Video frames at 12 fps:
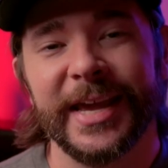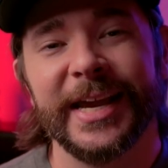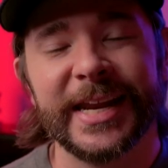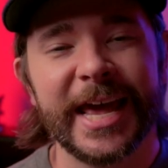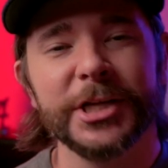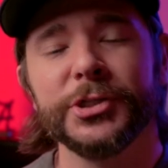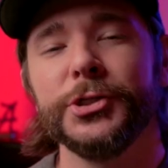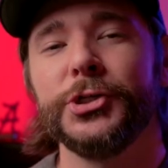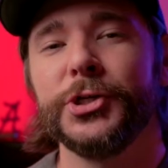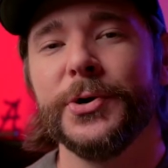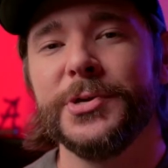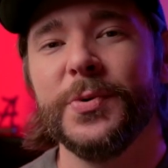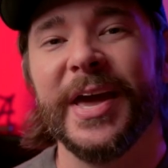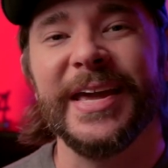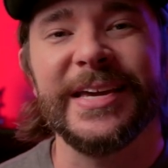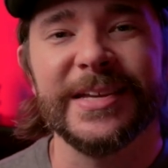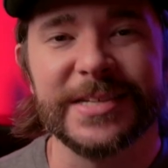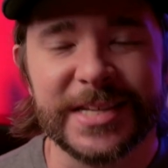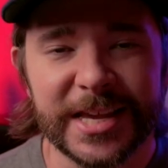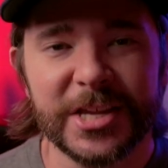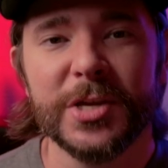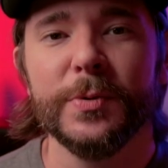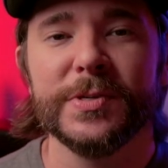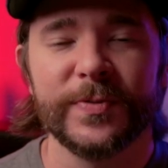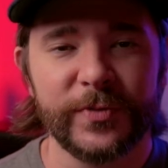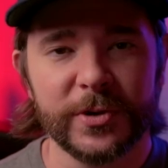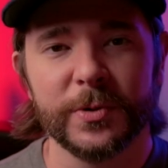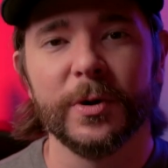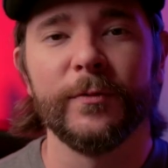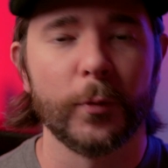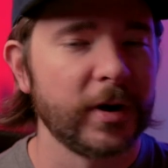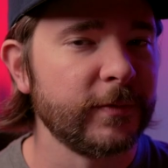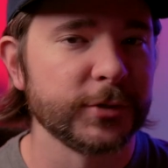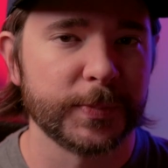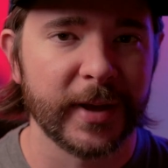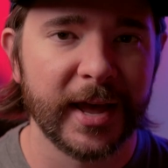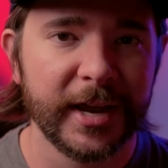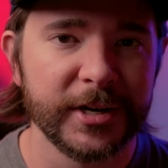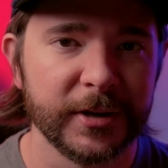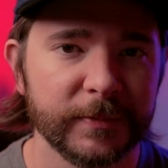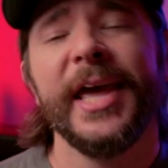and can actually show you a continuous view of whatever's behind you.